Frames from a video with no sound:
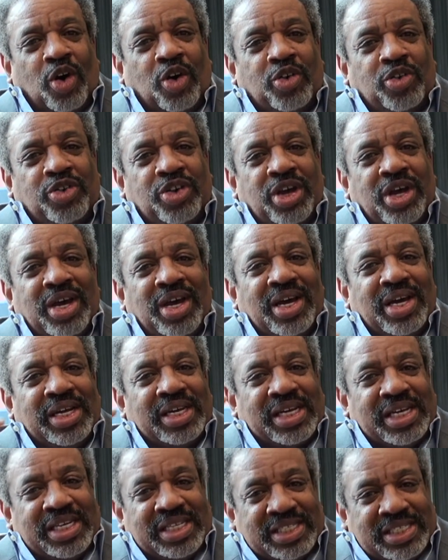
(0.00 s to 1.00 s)
The Wright
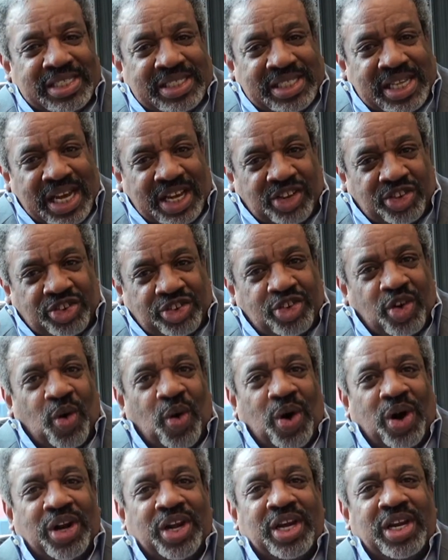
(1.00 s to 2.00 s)
brothers said, we can
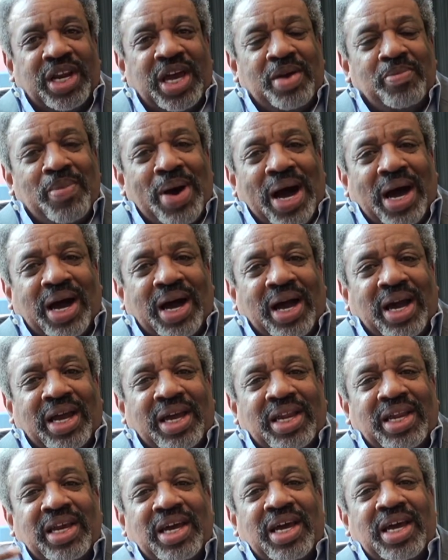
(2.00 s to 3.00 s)
fly, because
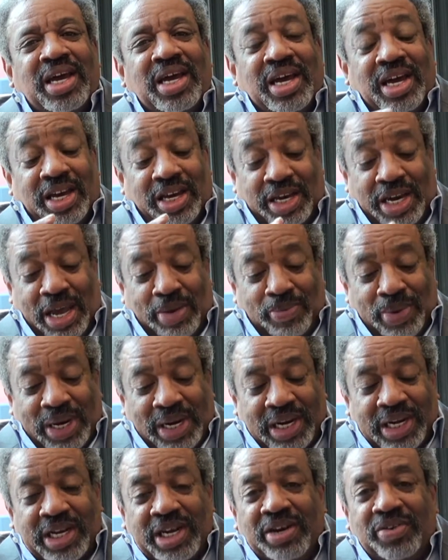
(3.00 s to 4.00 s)
they looked up into the
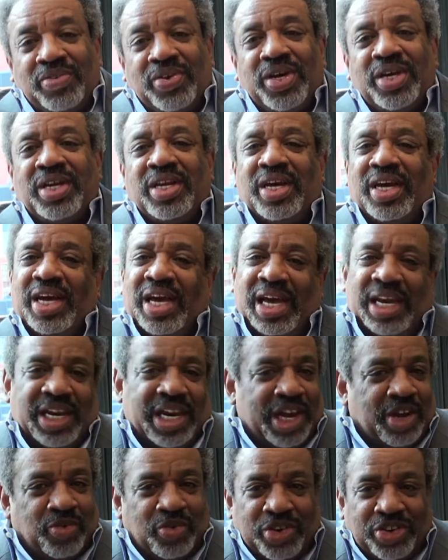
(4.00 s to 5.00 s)
heavens and
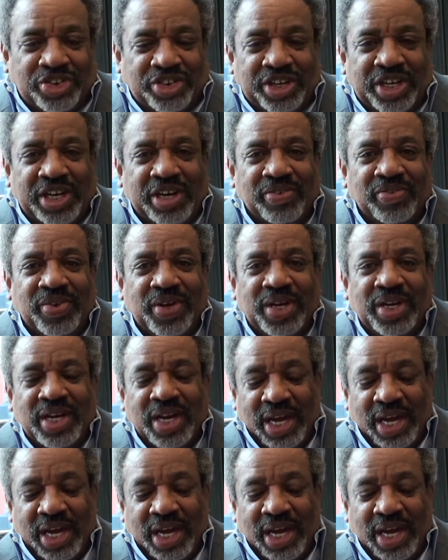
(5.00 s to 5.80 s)
saw a bird flying.